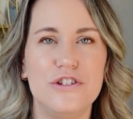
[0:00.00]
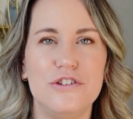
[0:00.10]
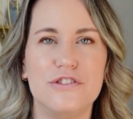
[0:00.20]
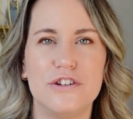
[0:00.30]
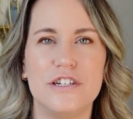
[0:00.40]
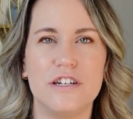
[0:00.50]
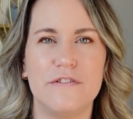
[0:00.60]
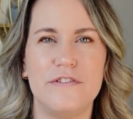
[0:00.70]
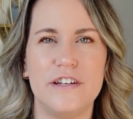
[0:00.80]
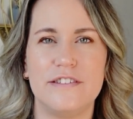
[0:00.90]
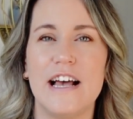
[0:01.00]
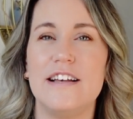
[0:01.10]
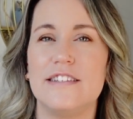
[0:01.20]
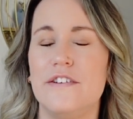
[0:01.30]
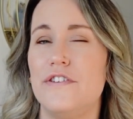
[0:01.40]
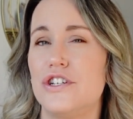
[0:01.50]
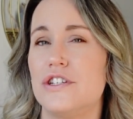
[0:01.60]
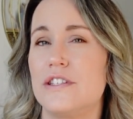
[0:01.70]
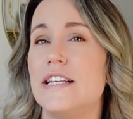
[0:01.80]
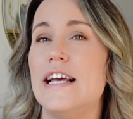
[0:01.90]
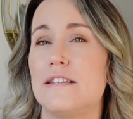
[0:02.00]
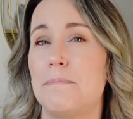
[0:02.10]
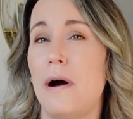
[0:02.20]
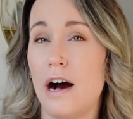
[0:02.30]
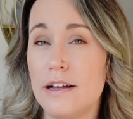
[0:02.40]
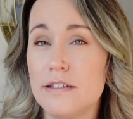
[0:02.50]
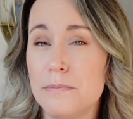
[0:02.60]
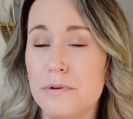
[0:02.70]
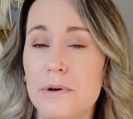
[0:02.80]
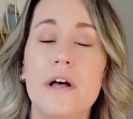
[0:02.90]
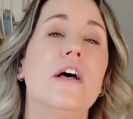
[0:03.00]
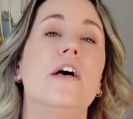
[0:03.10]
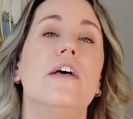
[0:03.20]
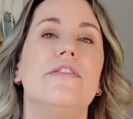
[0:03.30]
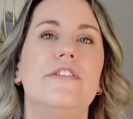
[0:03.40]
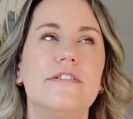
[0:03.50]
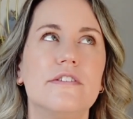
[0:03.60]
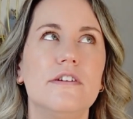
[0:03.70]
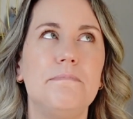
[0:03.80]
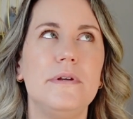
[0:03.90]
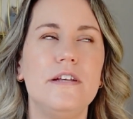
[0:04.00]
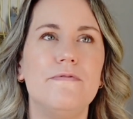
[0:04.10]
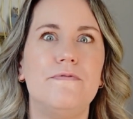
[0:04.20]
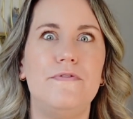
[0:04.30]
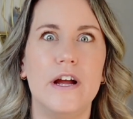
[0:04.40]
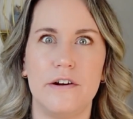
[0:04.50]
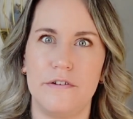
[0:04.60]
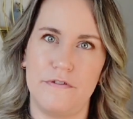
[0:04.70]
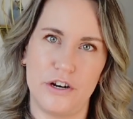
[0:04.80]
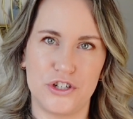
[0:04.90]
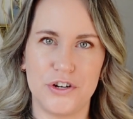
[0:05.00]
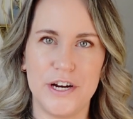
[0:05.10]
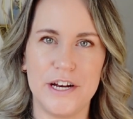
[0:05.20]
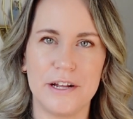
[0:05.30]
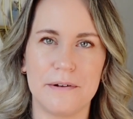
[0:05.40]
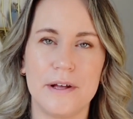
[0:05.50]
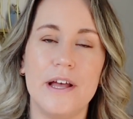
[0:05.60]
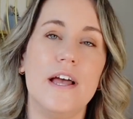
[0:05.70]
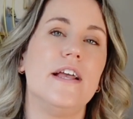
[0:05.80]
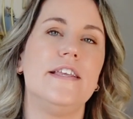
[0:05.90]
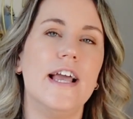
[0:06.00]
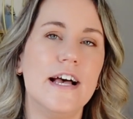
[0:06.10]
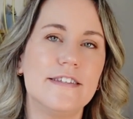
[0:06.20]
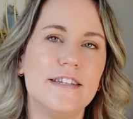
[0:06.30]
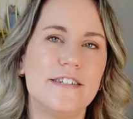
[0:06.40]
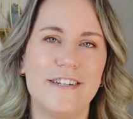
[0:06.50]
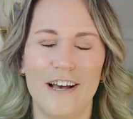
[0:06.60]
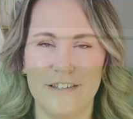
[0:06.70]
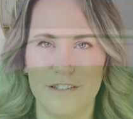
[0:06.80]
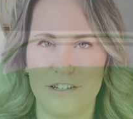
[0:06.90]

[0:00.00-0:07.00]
to use their interface as efficiently as possible, this could be very frustrating. Yes, it does